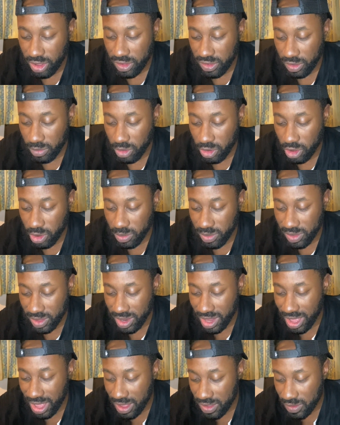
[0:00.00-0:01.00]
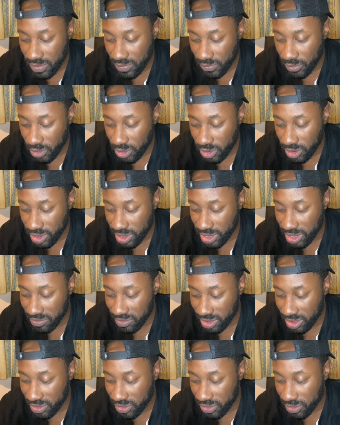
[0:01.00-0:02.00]
Someone commented, as a foreigner
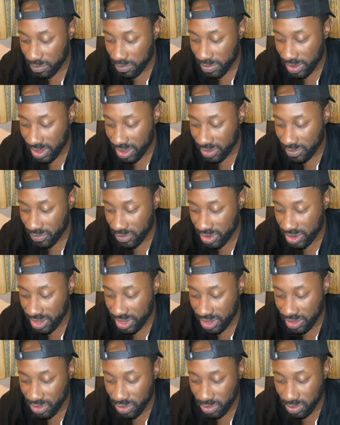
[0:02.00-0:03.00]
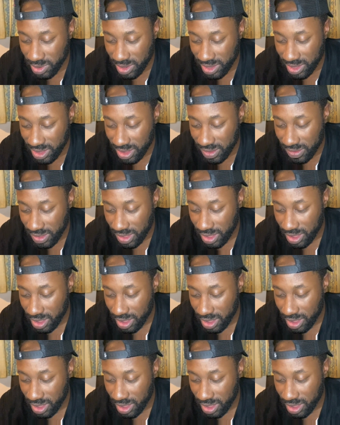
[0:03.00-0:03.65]
living in Japan for nearly 20 years,